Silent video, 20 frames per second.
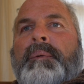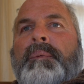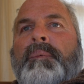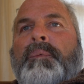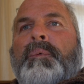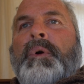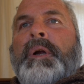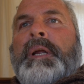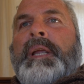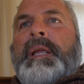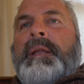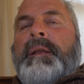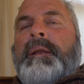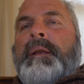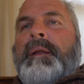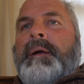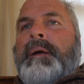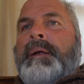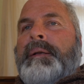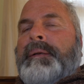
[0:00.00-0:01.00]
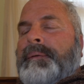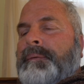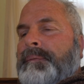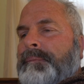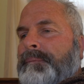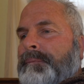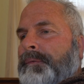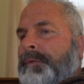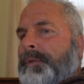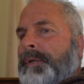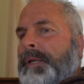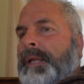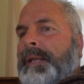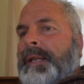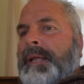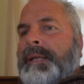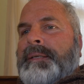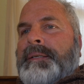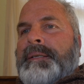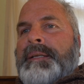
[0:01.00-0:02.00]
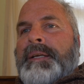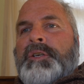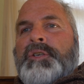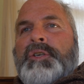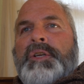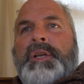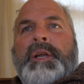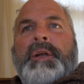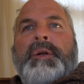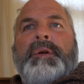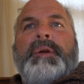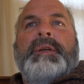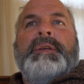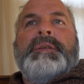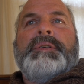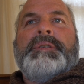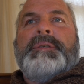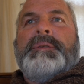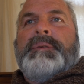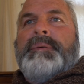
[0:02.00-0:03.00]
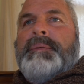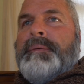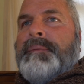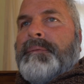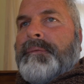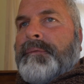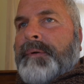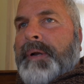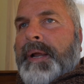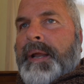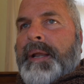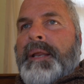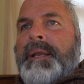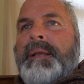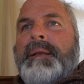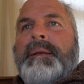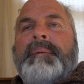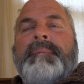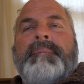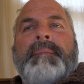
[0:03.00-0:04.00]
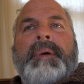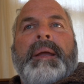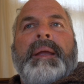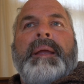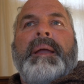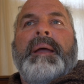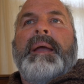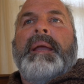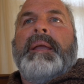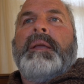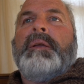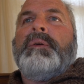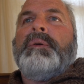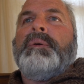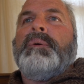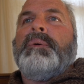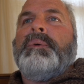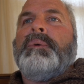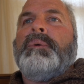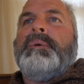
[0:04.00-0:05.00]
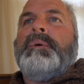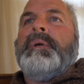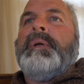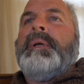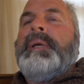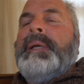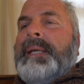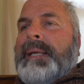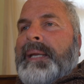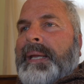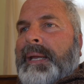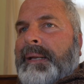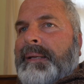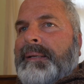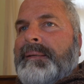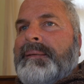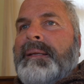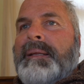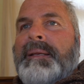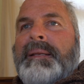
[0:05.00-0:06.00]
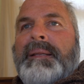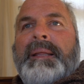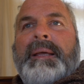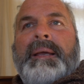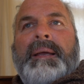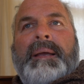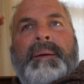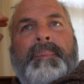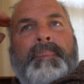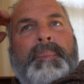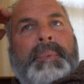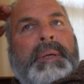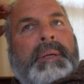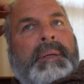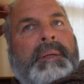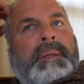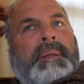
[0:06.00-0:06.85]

working on looking at dictionaries, writing my haiku, editing them,